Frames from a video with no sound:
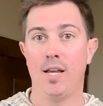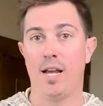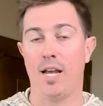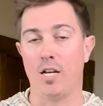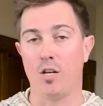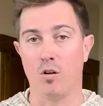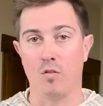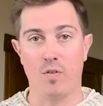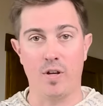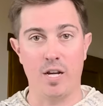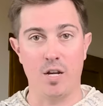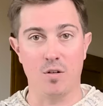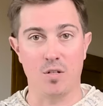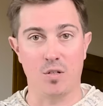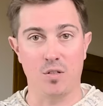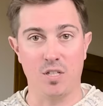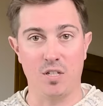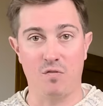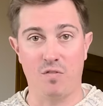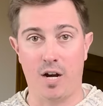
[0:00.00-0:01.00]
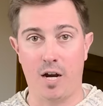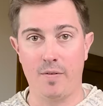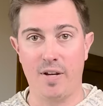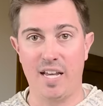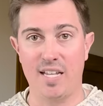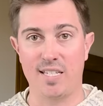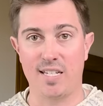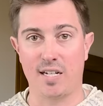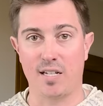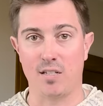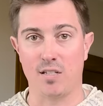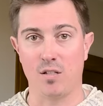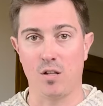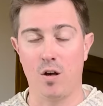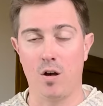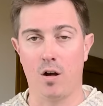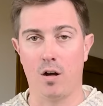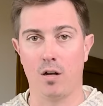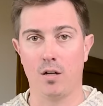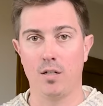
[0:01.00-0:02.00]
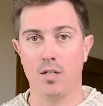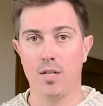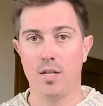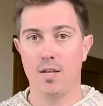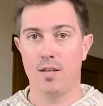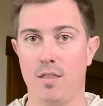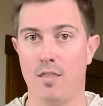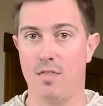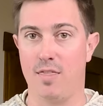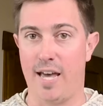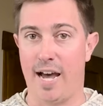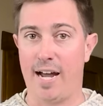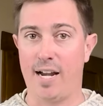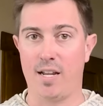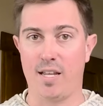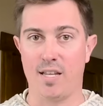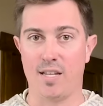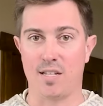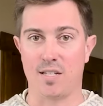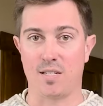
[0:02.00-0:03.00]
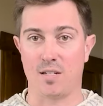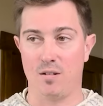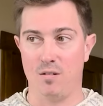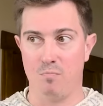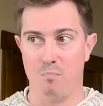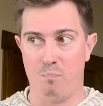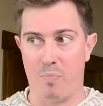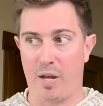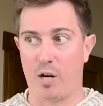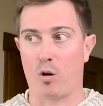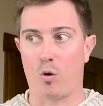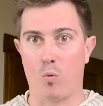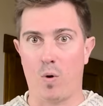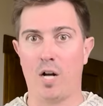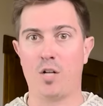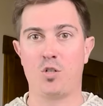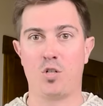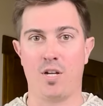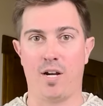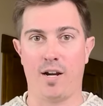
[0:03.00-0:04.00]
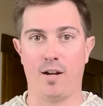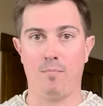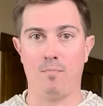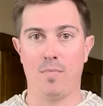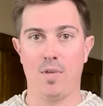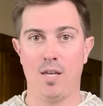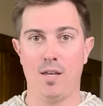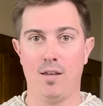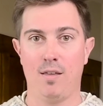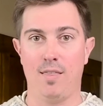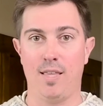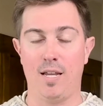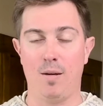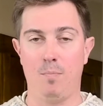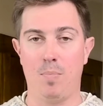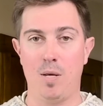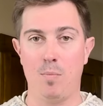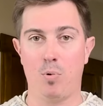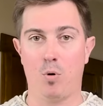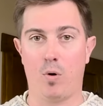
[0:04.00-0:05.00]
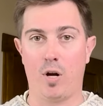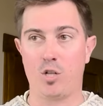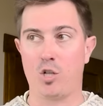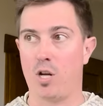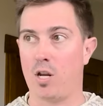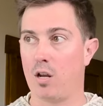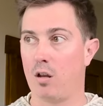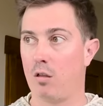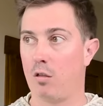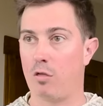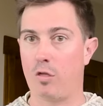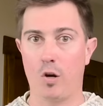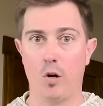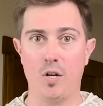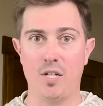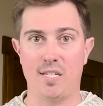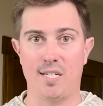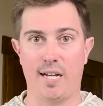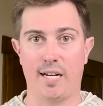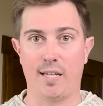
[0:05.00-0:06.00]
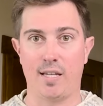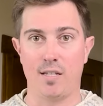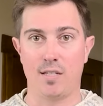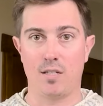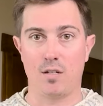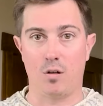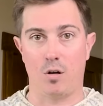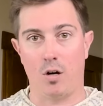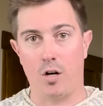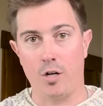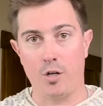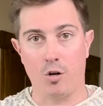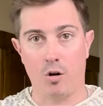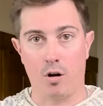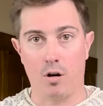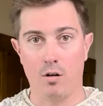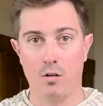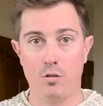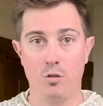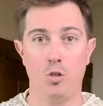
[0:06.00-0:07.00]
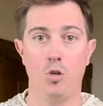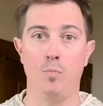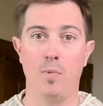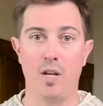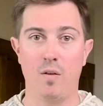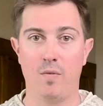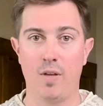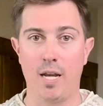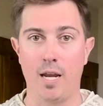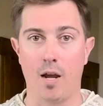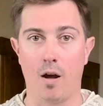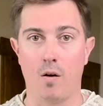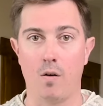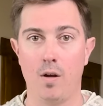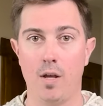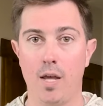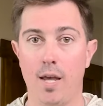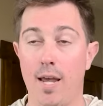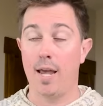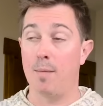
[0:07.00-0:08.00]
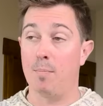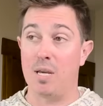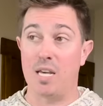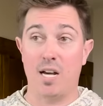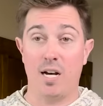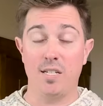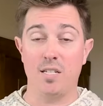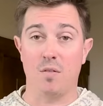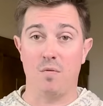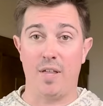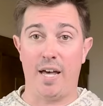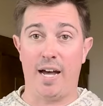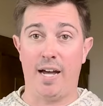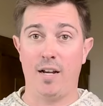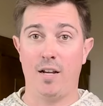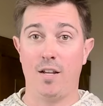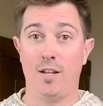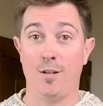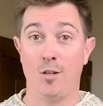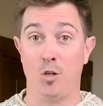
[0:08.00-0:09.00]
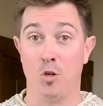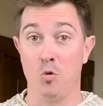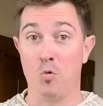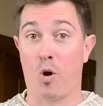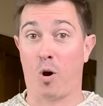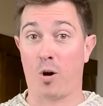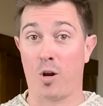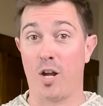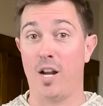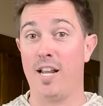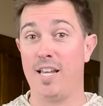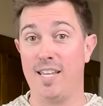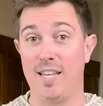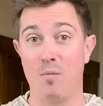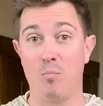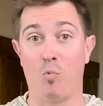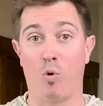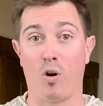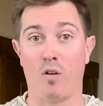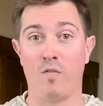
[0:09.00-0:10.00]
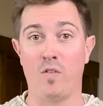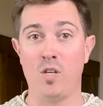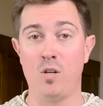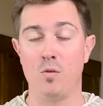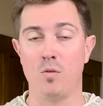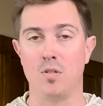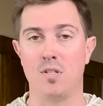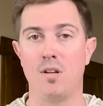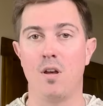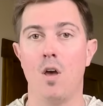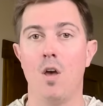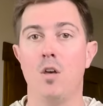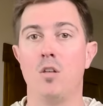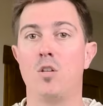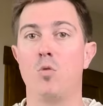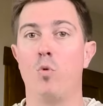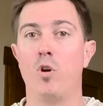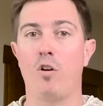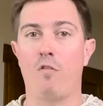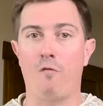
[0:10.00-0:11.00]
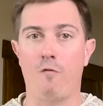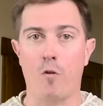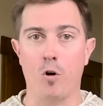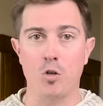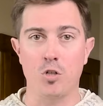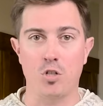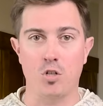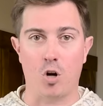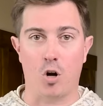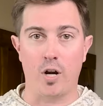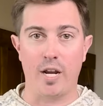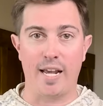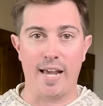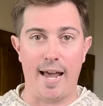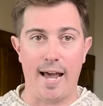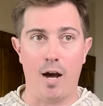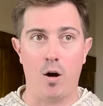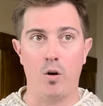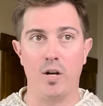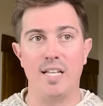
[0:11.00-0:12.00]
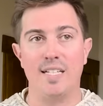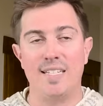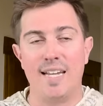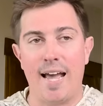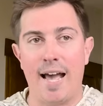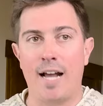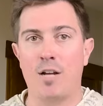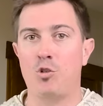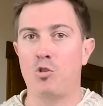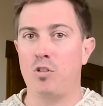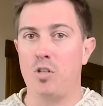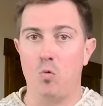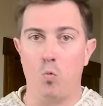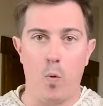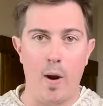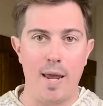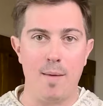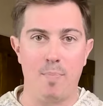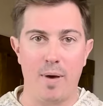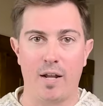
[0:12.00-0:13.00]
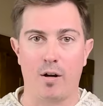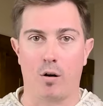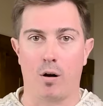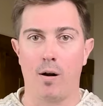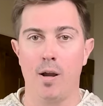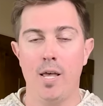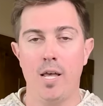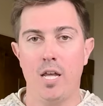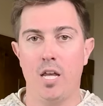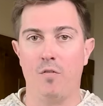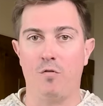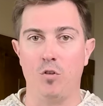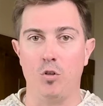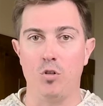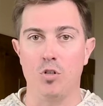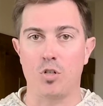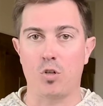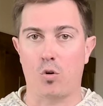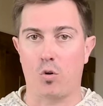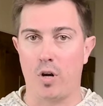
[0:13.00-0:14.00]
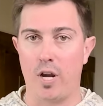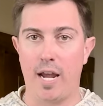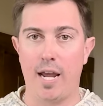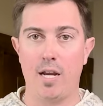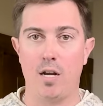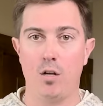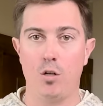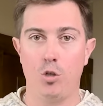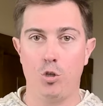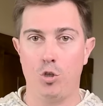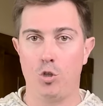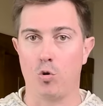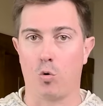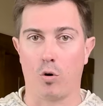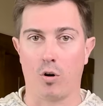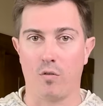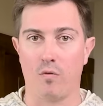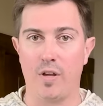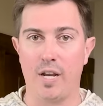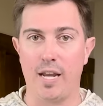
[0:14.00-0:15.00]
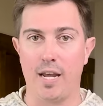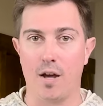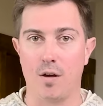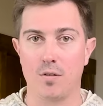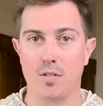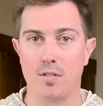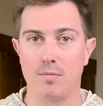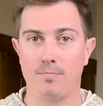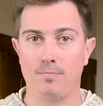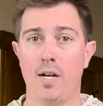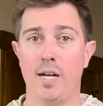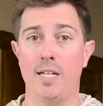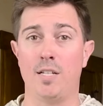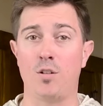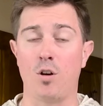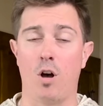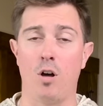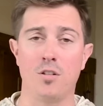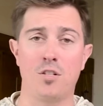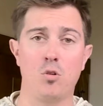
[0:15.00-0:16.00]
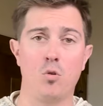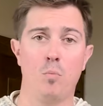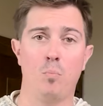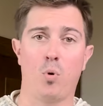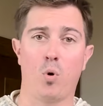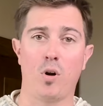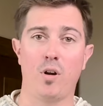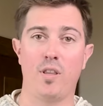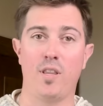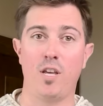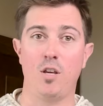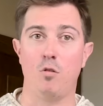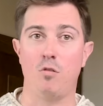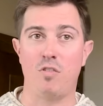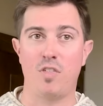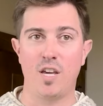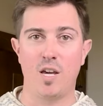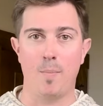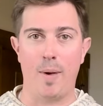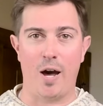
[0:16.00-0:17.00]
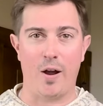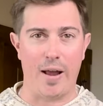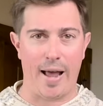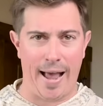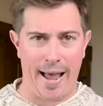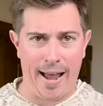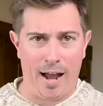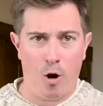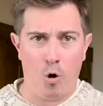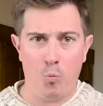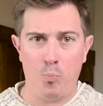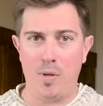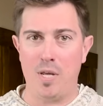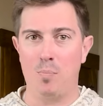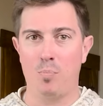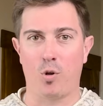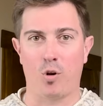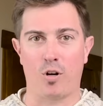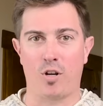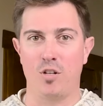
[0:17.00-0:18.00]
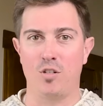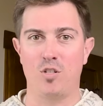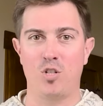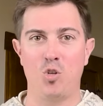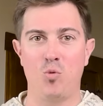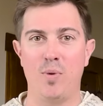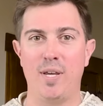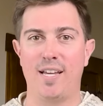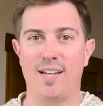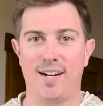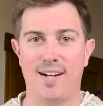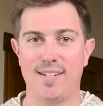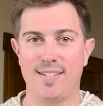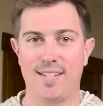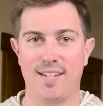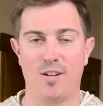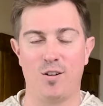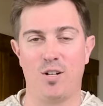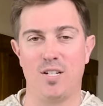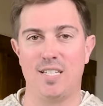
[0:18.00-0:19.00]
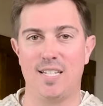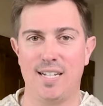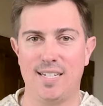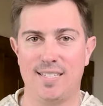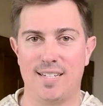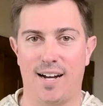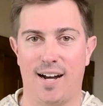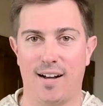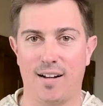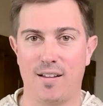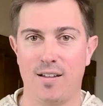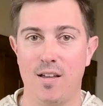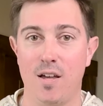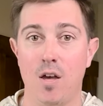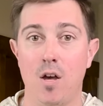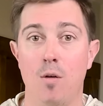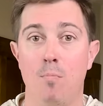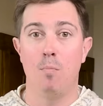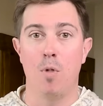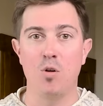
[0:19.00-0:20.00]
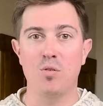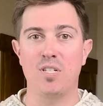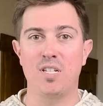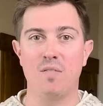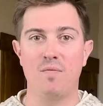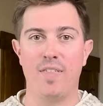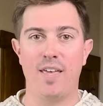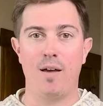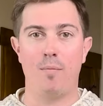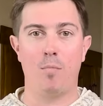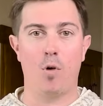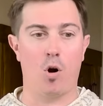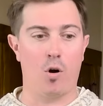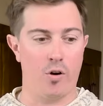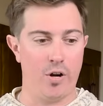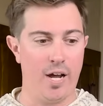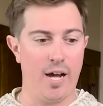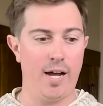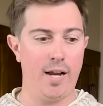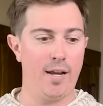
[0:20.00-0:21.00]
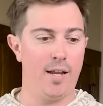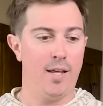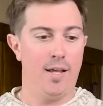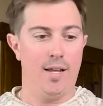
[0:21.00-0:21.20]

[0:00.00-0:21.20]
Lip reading: and your video is only 5 to 8 seconds long, that is better watch time than people watching 30 seconds on your 2-minute video. And because of that, you are going to get more views. So when you're first starting out, it's actually way better if you just create shorter videos. It's also important that you think about how people are consuming content on TikTok. Most of them are not